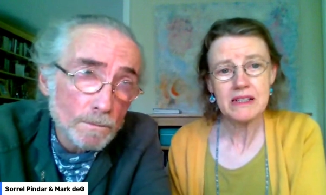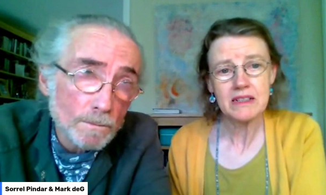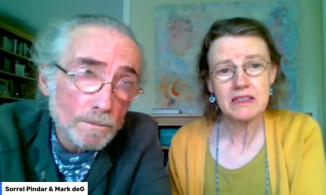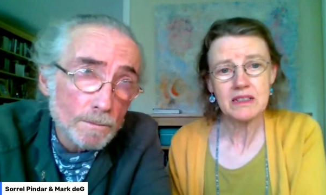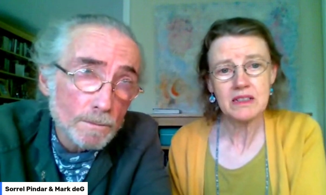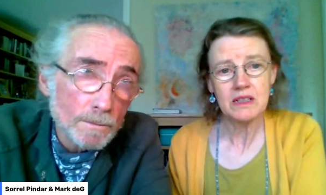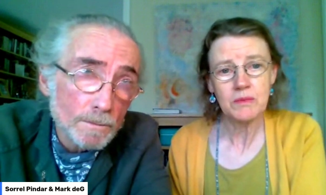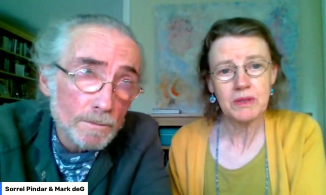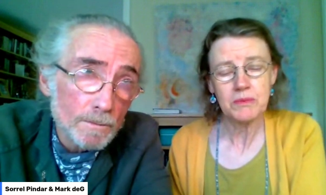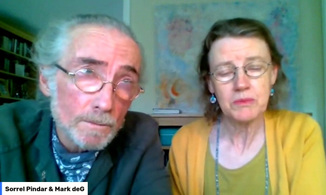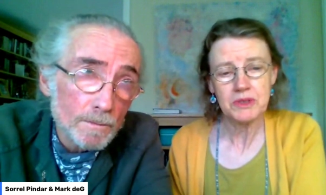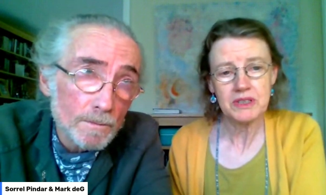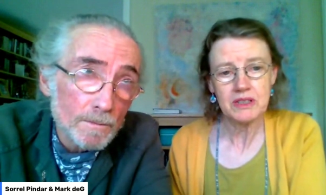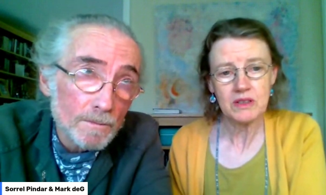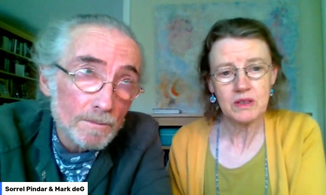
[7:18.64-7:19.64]
Speaker 1: please let us know
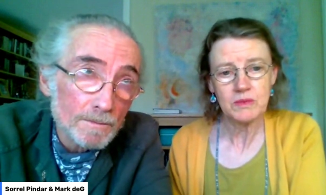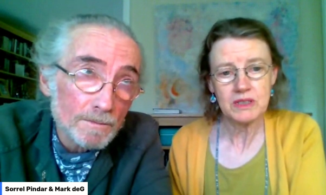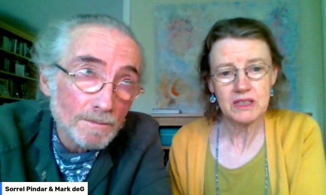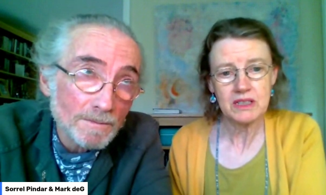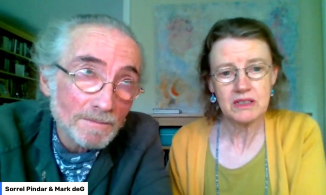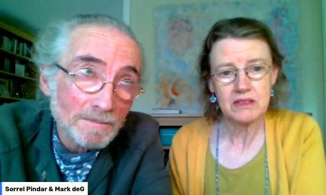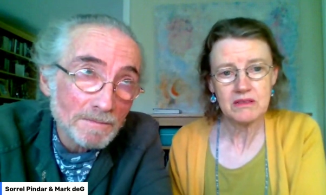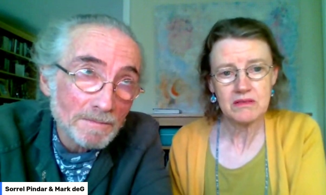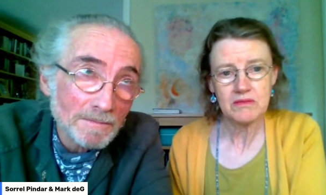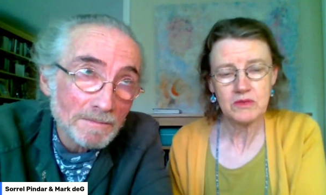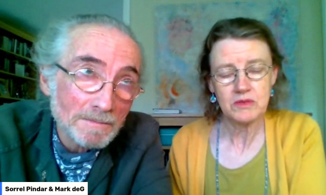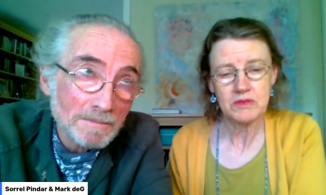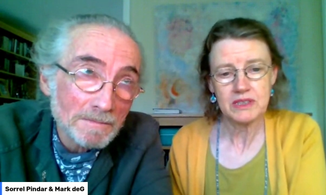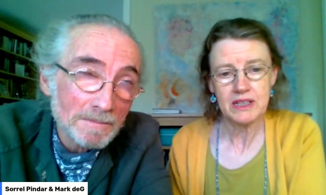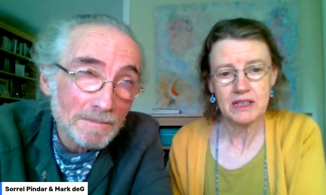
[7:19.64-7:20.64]
by putting a comment in
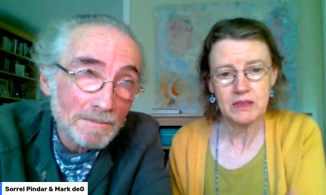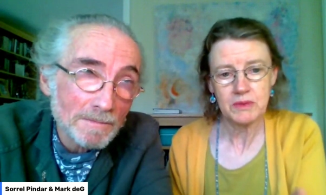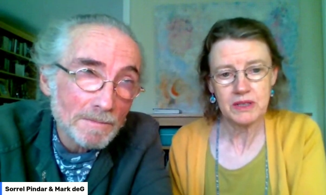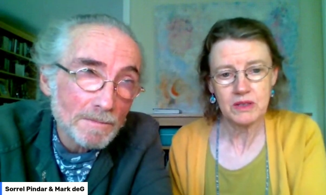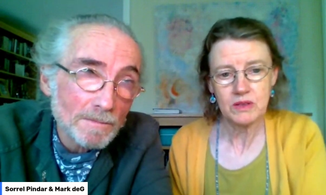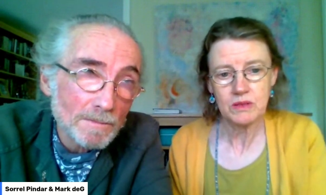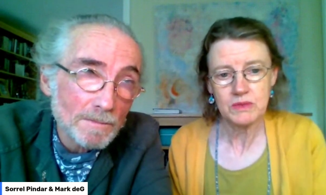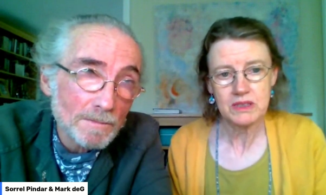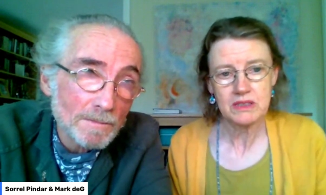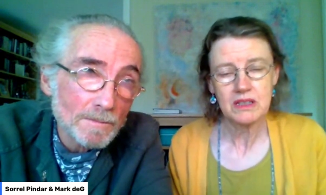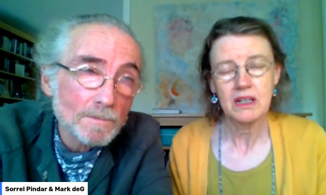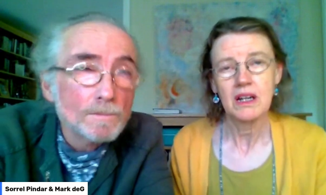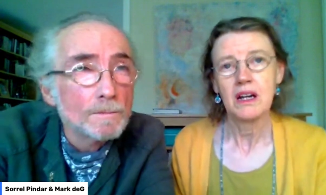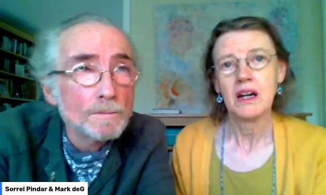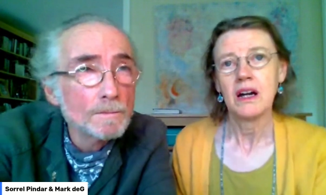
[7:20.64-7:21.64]
or saying something in the
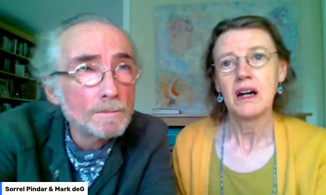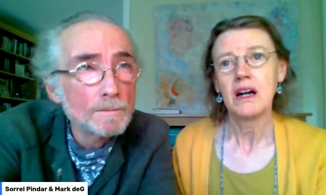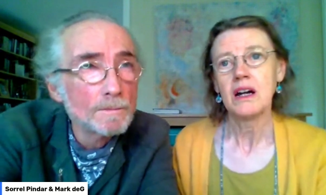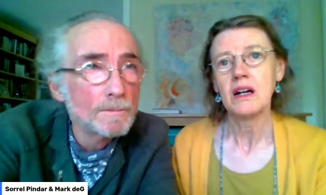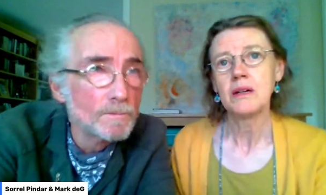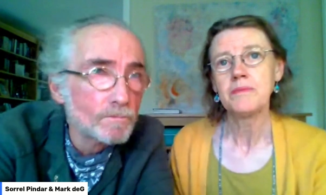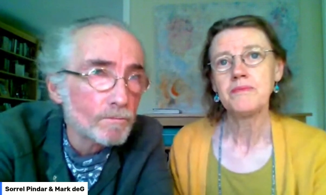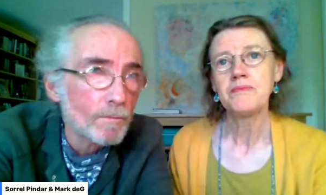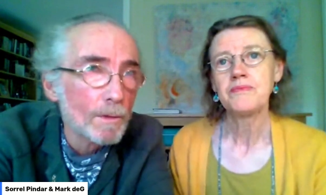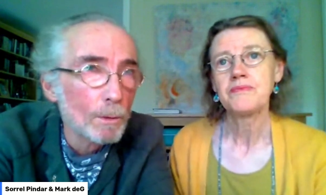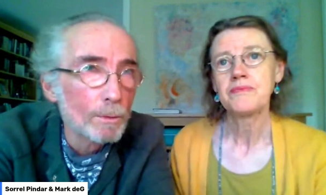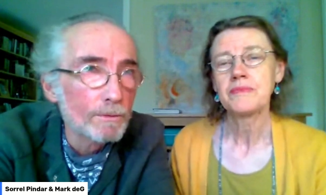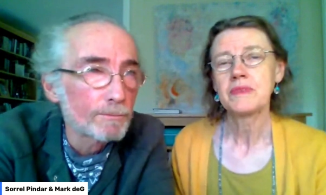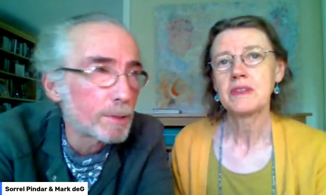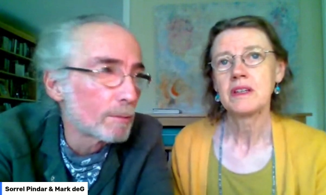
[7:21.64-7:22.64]
comments.
Speaker 2: Um,
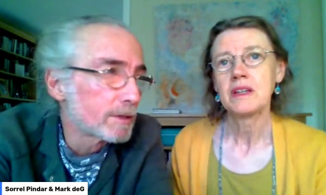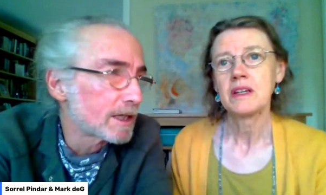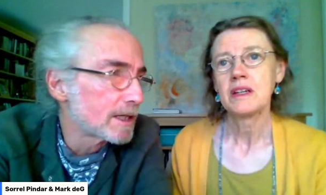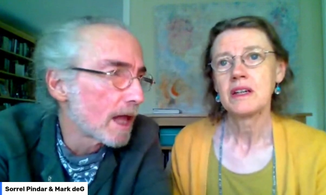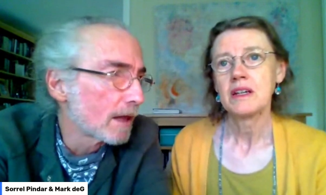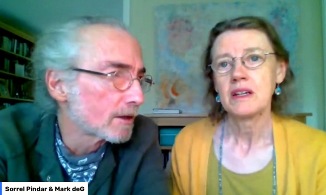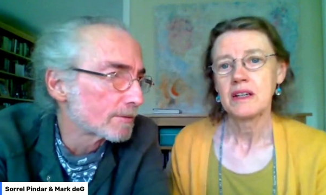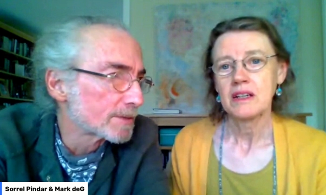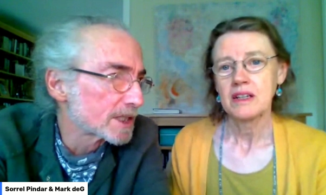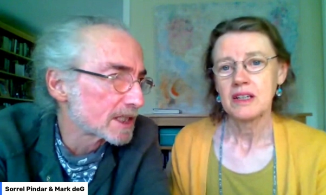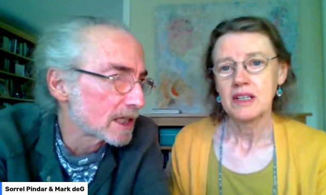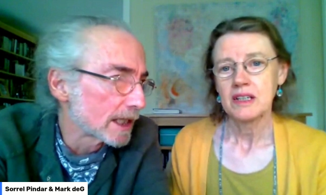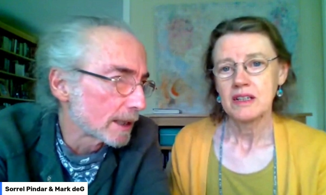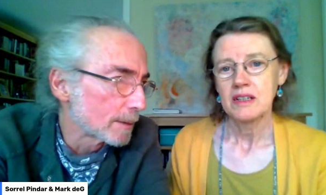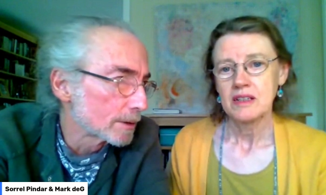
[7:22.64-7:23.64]
Probably lull them
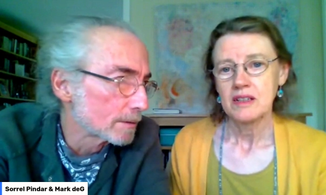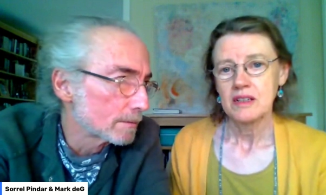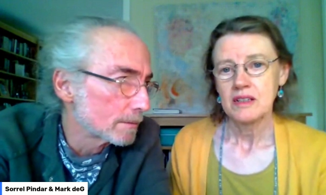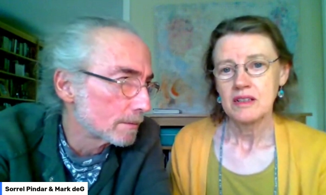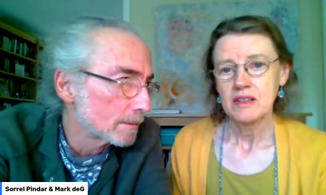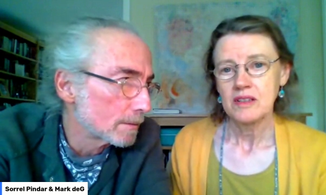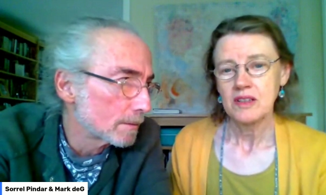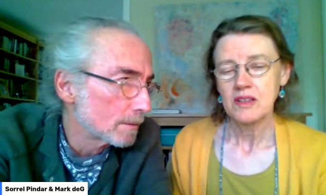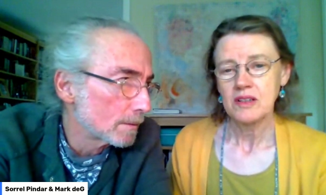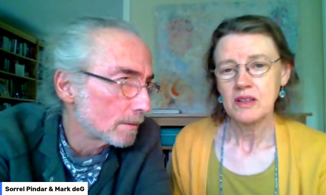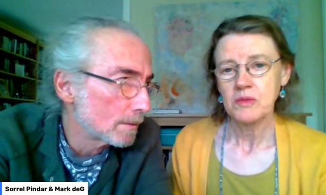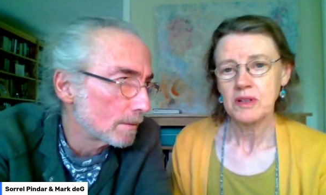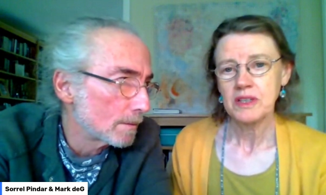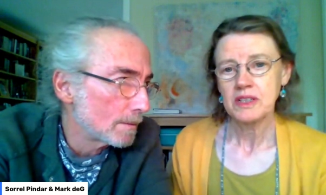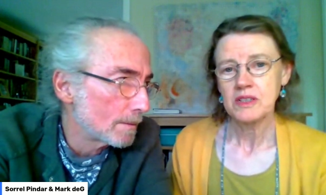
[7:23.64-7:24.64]
to sleep.
Speaker 1: You
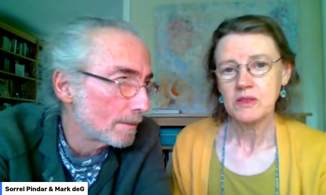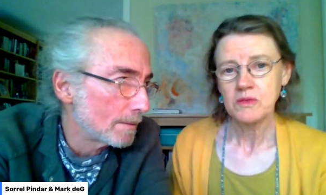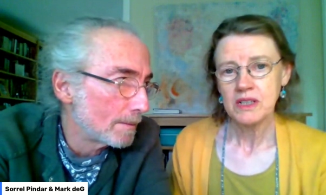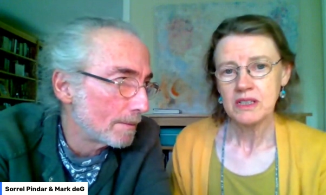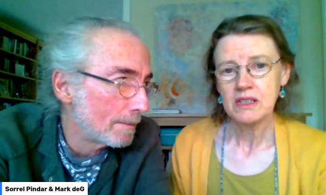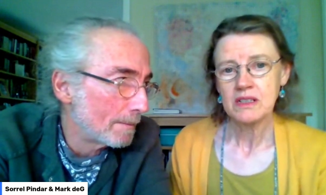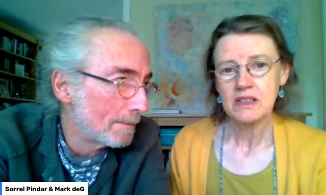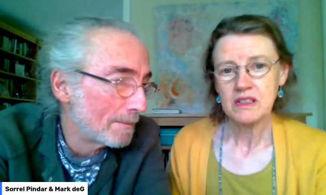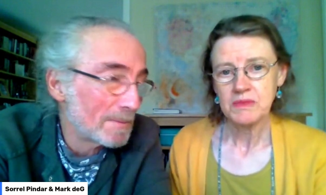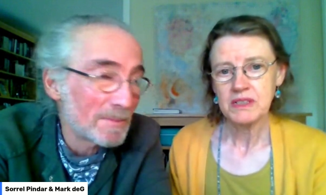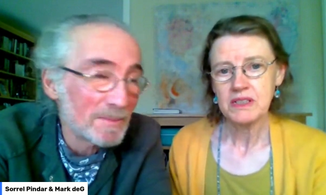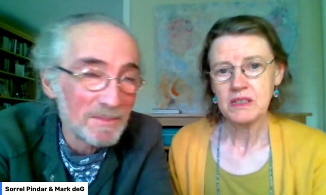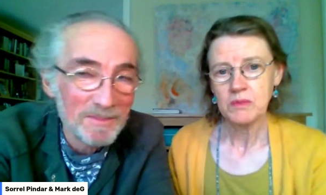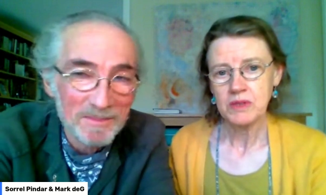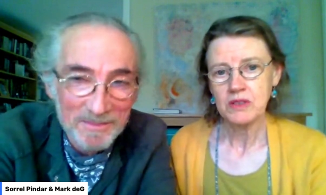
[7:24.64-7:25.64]
know what? There's always turned out
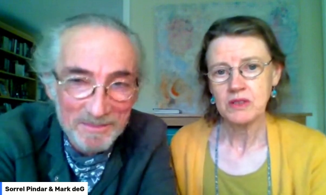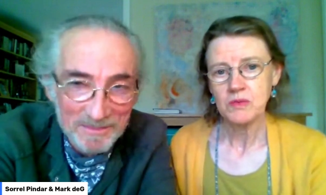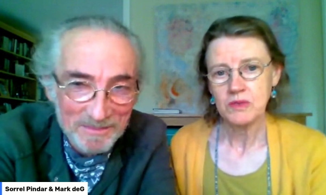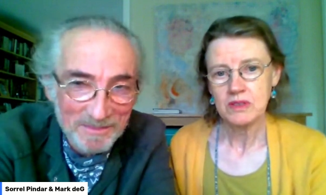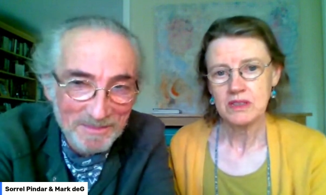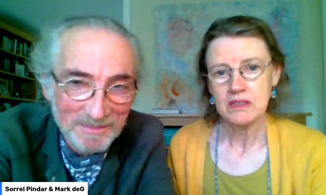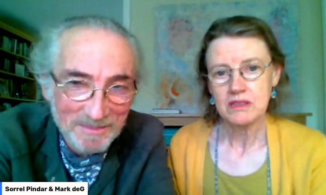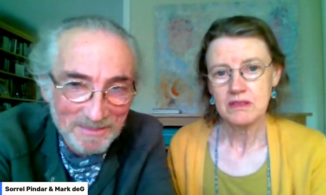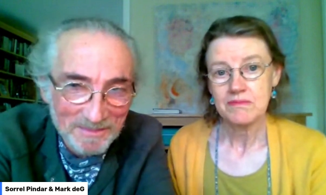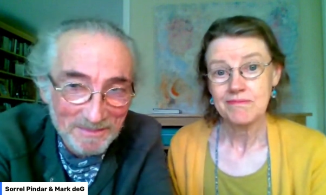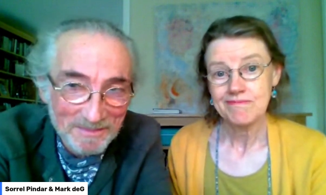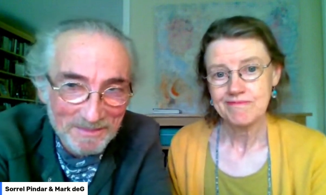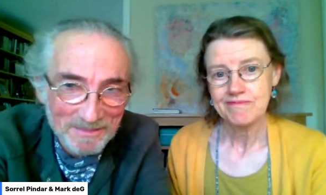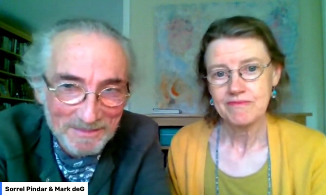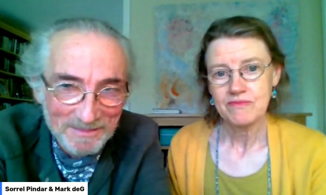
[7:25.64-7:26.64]
to me somebody who's watched it.